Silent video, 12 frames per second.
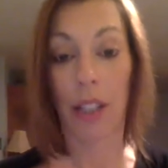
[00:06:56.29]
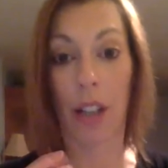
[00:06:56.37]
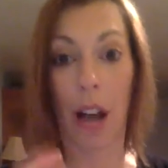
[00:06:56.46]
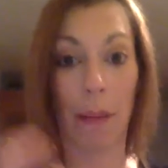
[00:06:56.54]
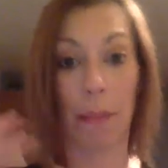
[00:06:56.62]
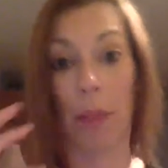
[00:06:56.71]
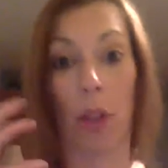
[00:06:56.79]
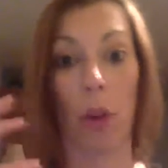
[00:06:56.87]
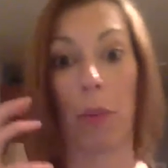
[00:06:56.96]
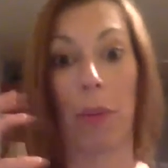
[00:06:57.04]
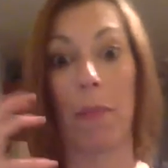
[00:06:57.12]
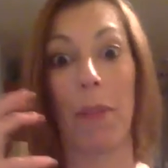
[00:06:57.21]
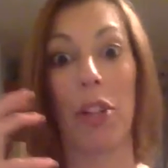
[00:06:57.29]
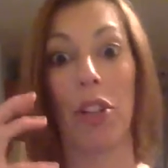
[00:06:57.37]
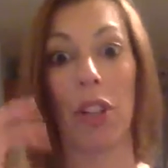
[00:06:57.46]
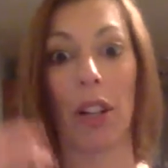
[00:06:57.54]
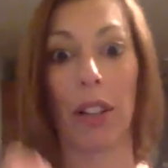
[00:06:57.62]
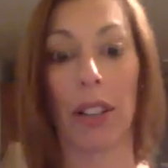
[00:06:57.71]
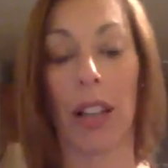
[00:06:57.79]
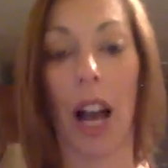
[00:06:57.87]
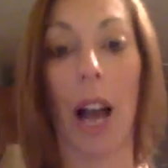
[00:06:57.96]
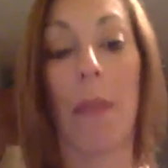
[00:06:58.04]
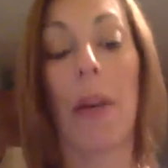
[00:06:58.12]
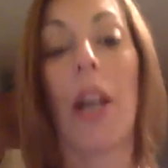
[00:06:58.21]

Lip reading: not, be binging all the time,